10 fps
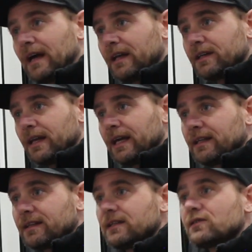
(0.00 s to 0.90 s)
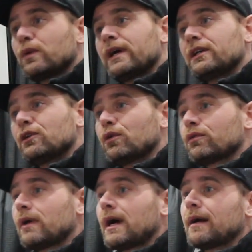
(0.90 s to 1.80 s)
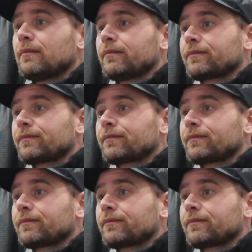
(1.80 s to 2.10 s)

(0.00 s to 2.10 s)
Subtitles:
underneath is where your